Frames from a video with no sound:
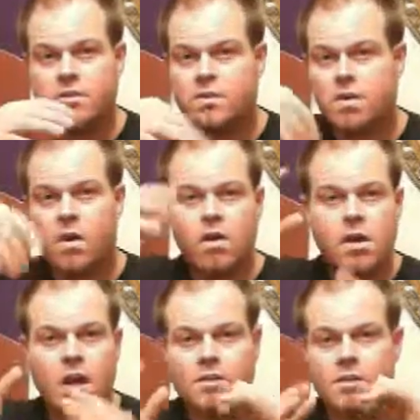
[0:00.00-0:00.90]
There's all
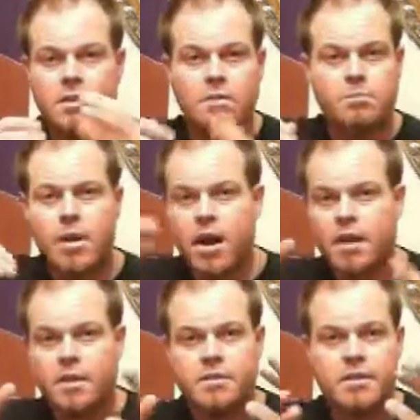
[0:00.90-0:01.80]
kinds of little
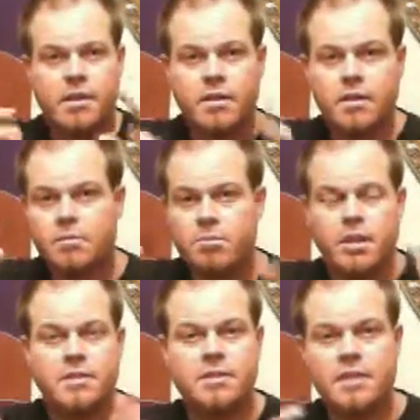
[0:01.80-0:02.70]
pockets and little
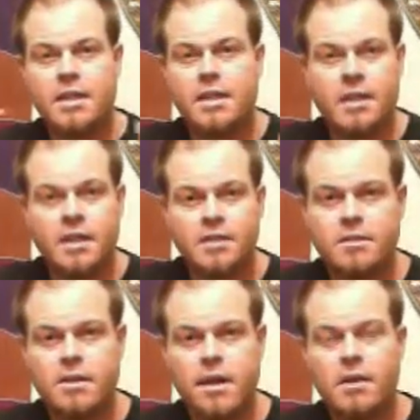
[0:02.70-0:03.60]
places that could get
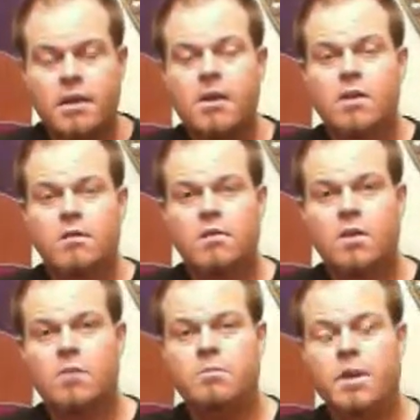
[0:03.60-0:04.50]
stuck.
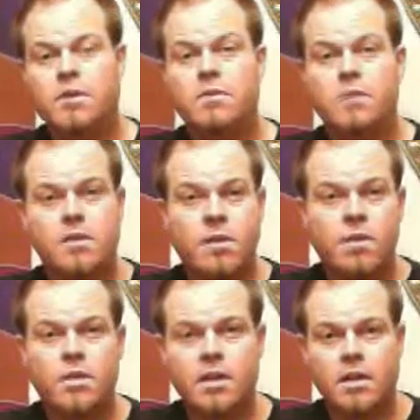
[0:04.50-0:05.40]
So by doing the
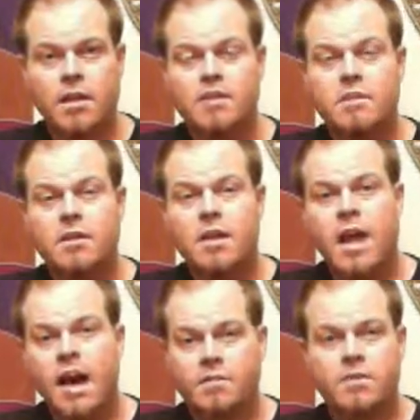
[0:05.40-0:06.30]
colon cleanse
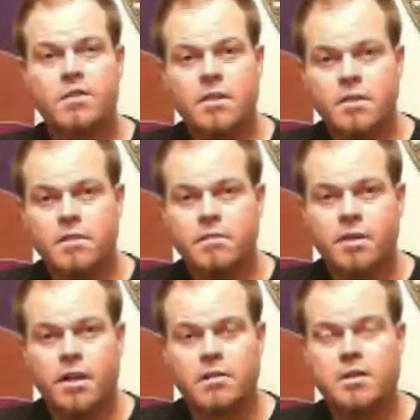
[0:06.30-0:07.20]
after the liver
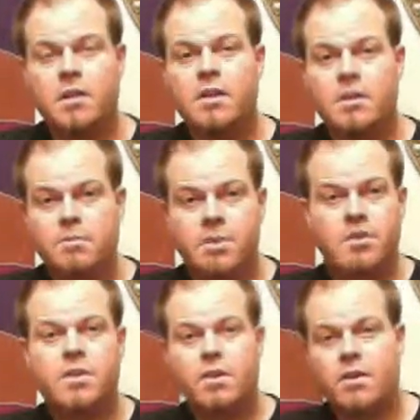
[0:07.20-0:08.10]
flush, you'd be
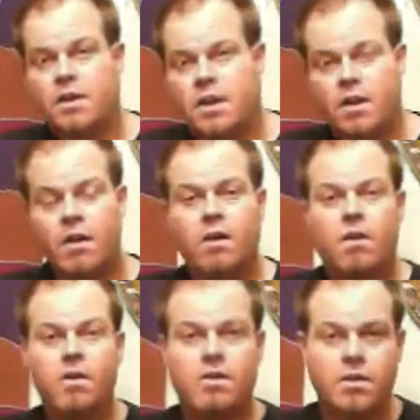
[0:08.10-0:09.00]
sure to get
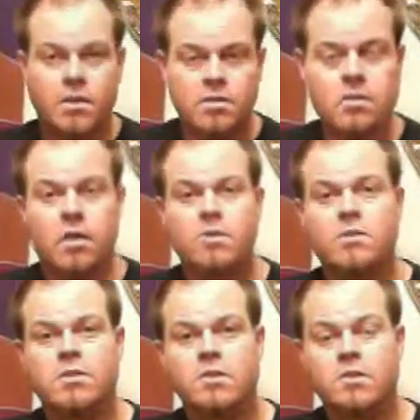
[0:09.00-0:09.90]
all the
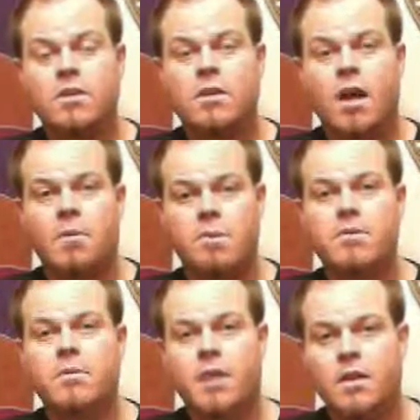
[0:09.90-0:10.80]
stones through. A lot of
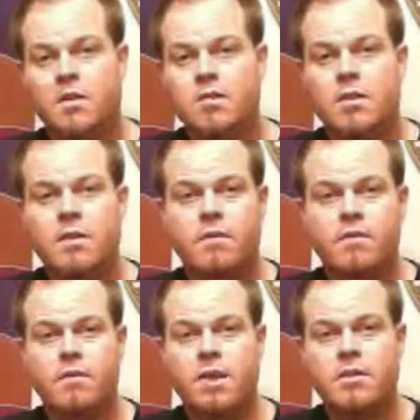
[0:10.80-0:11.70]
people that do the
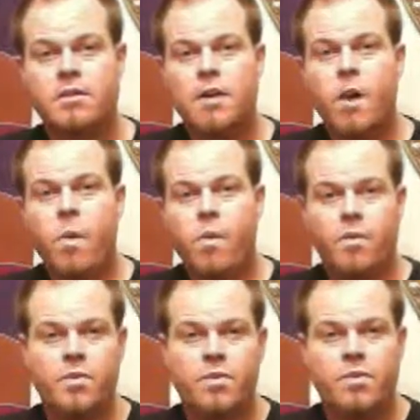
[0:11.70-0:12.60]
liver flush
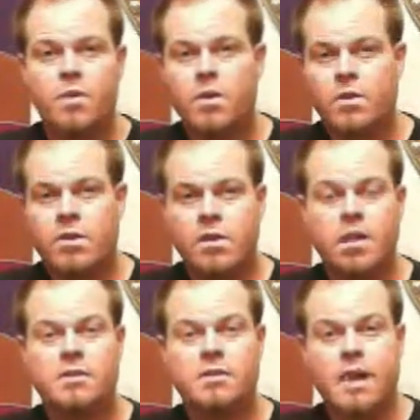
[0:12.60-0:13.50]
will do colon
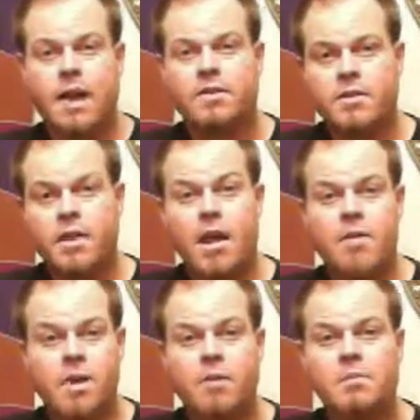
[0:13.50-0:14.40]
cleanses after,
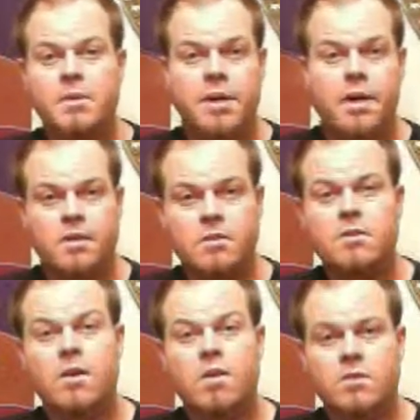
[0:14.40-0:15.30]
and they will be getting
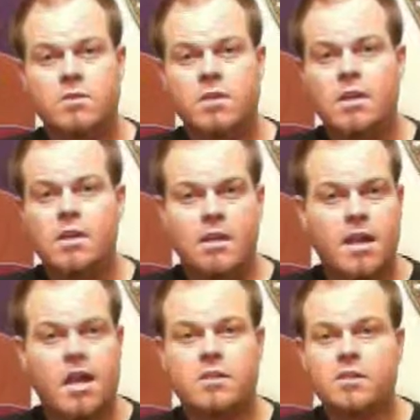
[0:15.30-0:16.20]
stones the
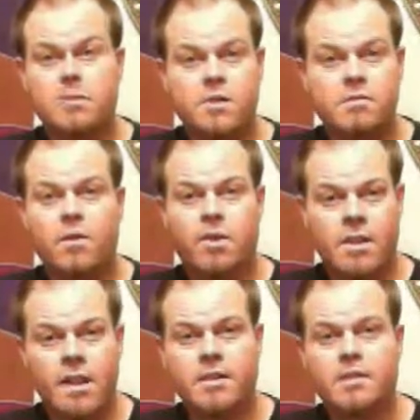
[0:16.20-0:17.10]
next 3-4
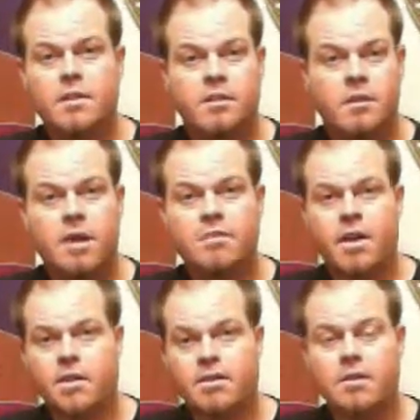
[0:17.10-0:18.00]
days and stuff
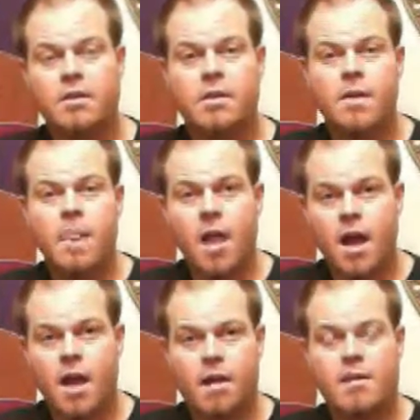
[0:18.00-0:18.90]
as they're
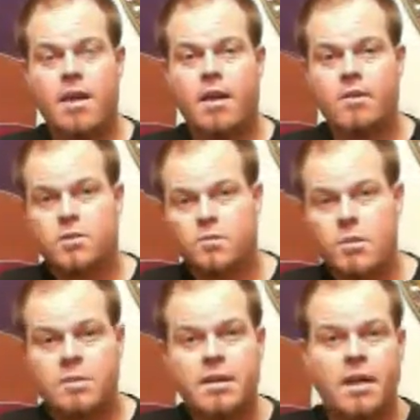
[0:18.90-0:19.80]
kind of
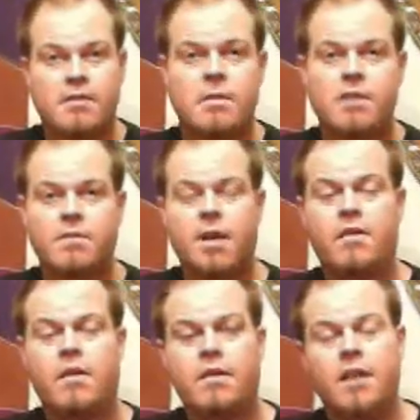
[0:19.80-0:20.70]
sweeping that stuff
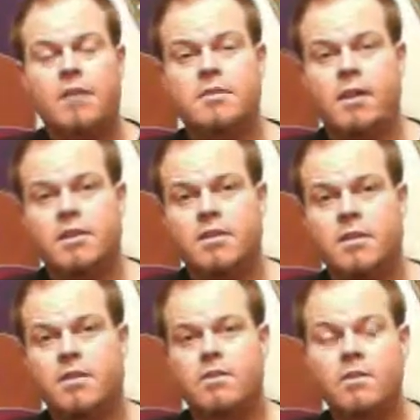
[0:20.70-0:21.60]
out of the intestines.
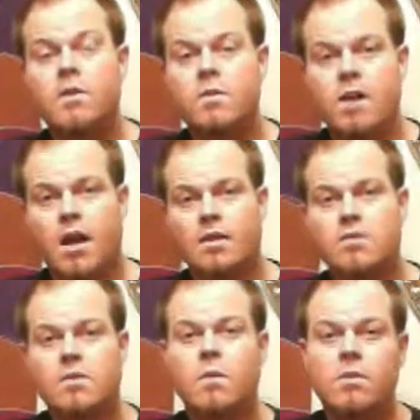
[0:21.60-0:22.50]
Now there's two
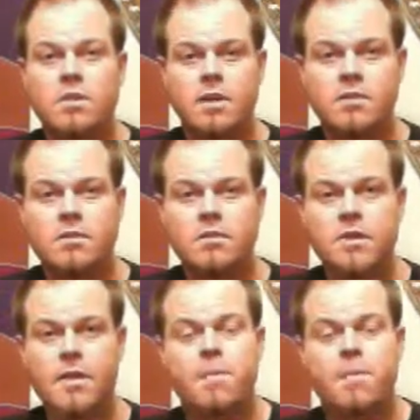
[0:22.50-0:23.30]
kinds of colon cleanses.